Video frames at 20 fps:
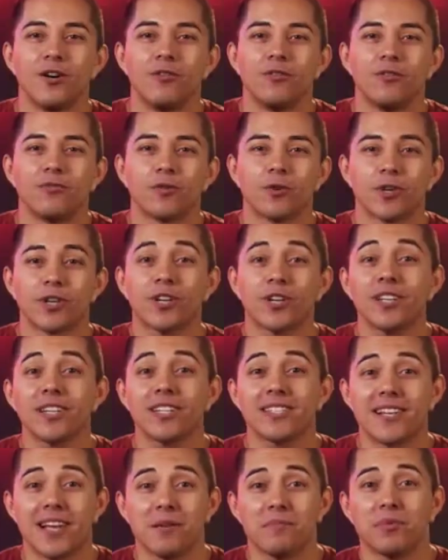For a good
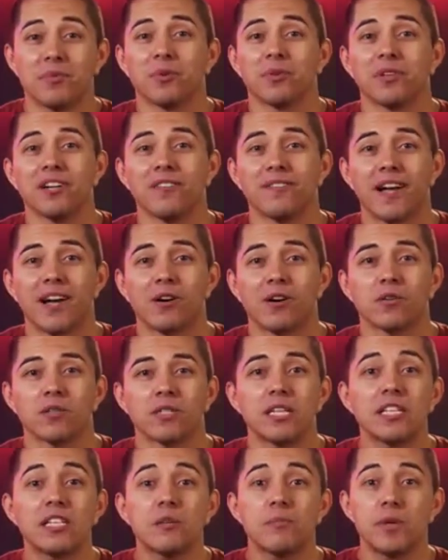example of how
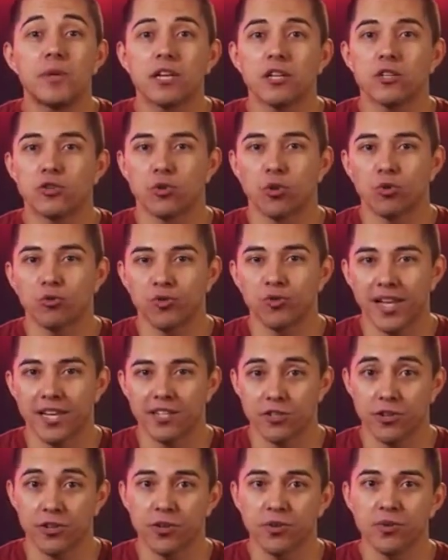TCP control flags
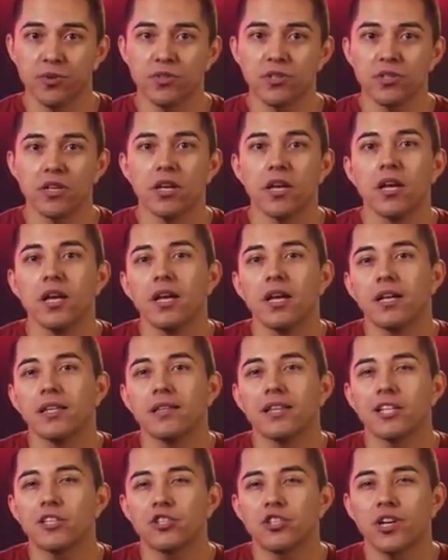are used,
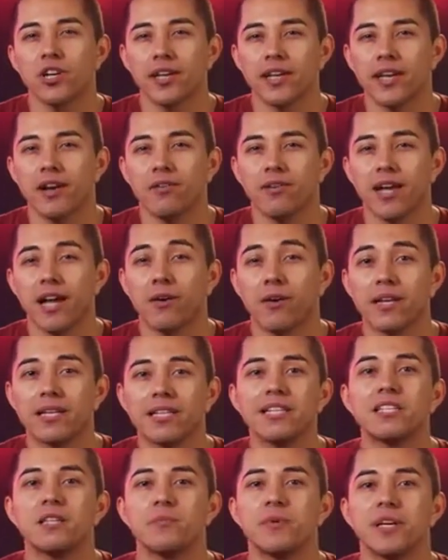let's check out how a
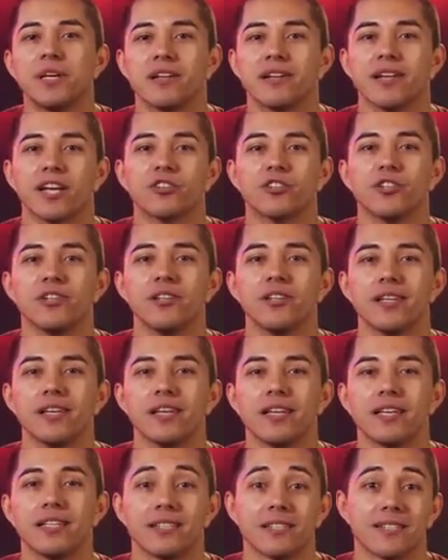TCP connection
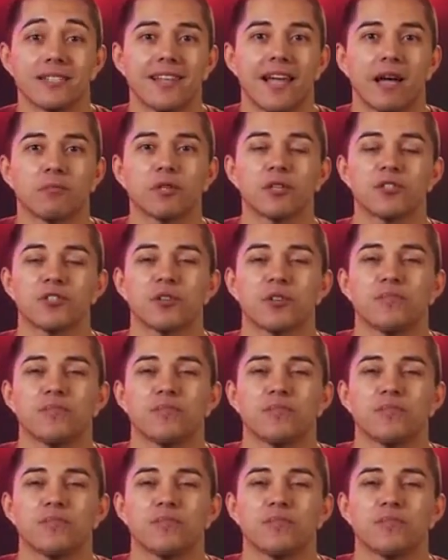is established.